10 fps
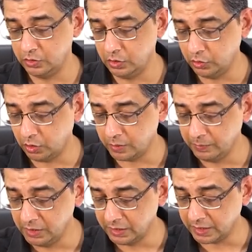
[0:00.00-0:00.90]
The
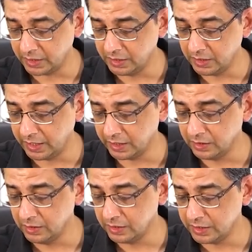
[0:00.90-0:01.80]
normal carinal
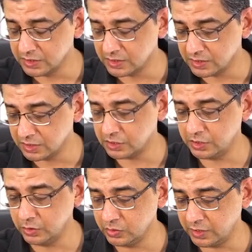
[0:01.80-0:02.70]
angle is
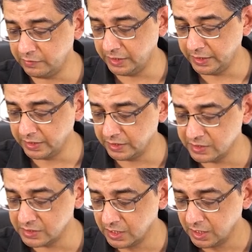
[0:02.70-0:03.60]
60 to 70
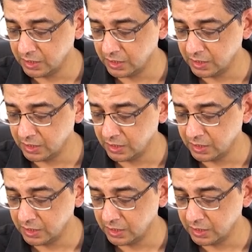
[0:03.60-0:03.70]
degrees.